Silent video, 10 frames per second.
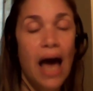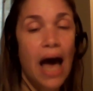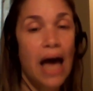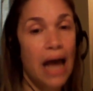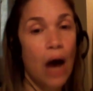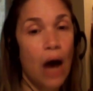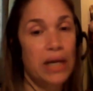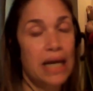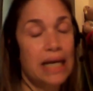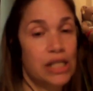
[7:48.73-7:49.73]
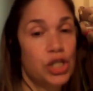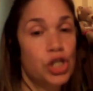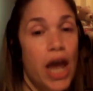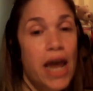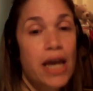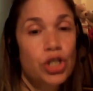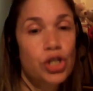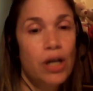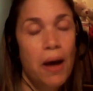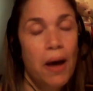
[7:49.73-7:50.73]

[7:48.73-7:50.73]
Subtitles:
and how it has changed